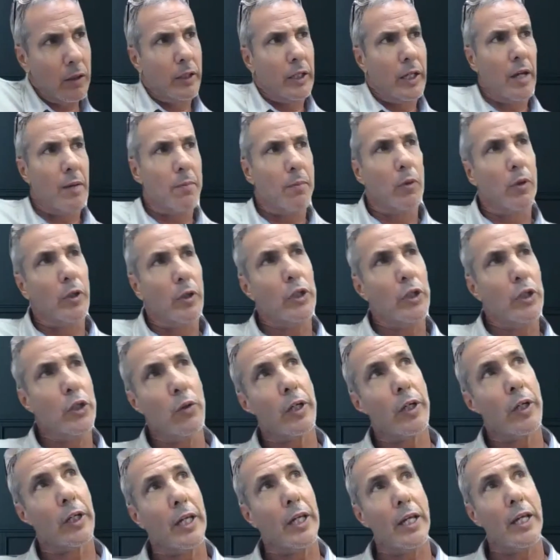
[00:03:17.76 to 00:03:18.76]
Kim, when you
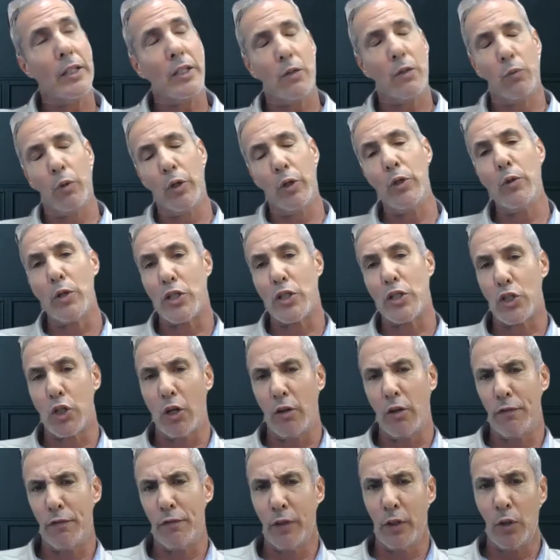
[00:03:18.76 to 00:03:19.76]
were a kid, were you a
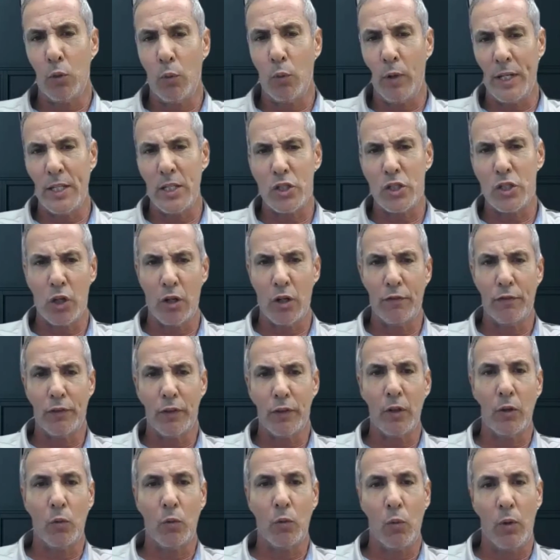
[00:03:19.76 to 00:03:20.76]
surfer,
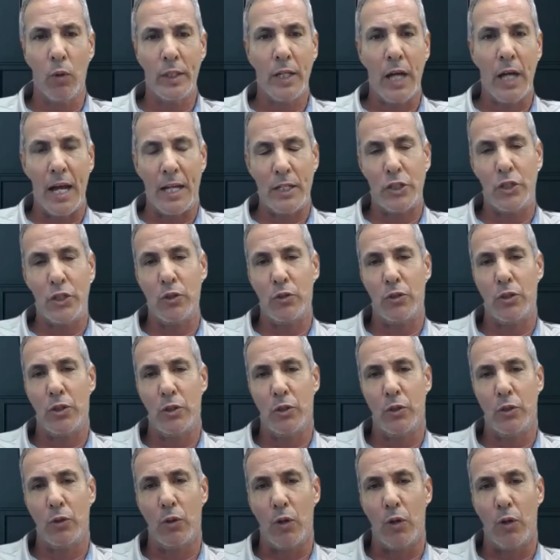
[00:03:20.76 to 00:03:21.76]
windsurfer? What got you
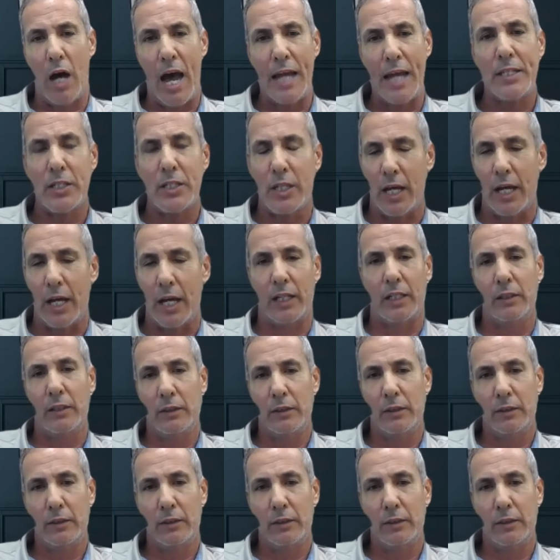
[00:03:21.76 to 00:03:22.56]
to High Tech?